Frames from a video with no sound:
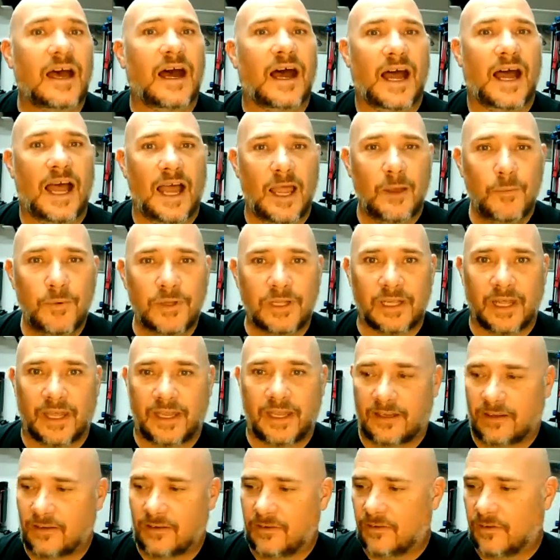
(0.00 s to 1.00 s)
I would like
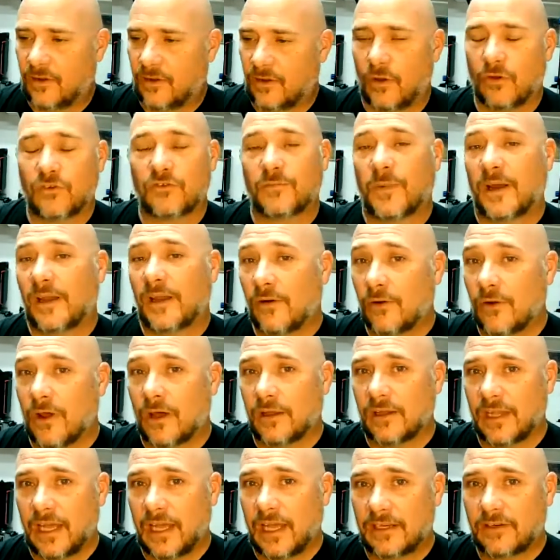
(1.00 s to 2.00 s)
to host my own
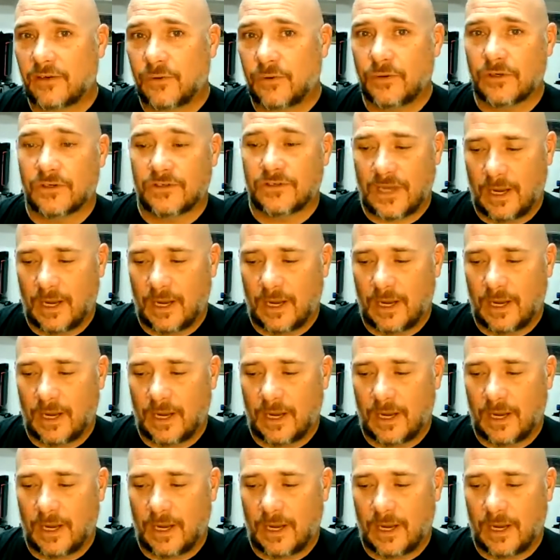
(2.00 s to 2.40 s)
online course.